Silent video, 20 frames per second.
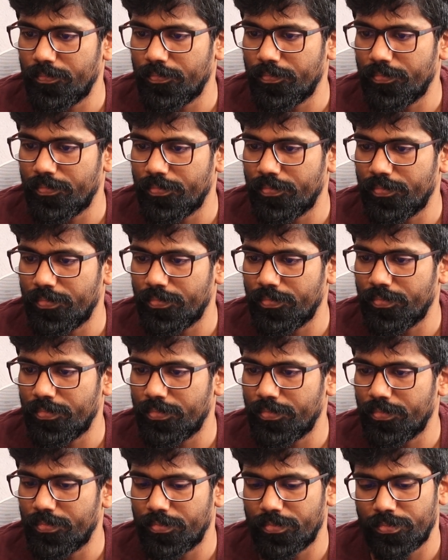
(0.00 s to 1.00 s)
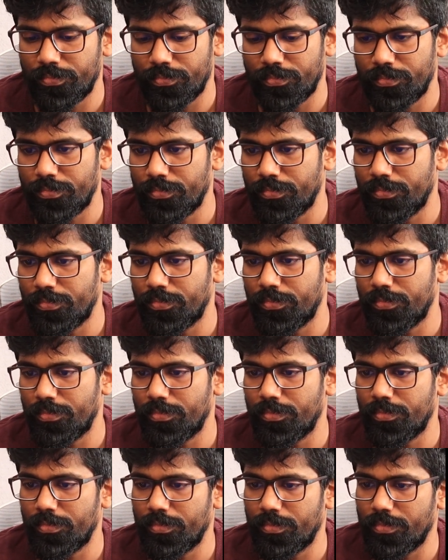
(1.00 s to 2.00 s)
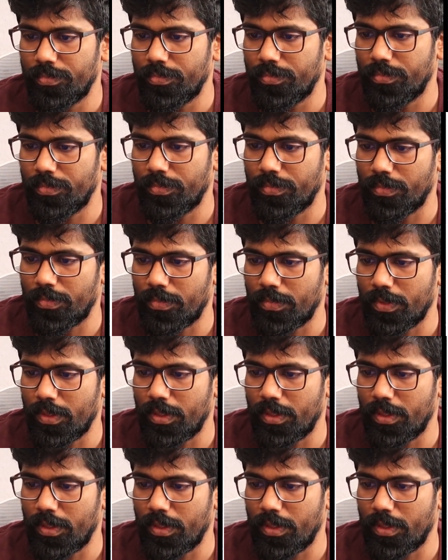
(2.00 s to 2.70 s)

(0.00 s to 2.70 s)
Nobody speaks.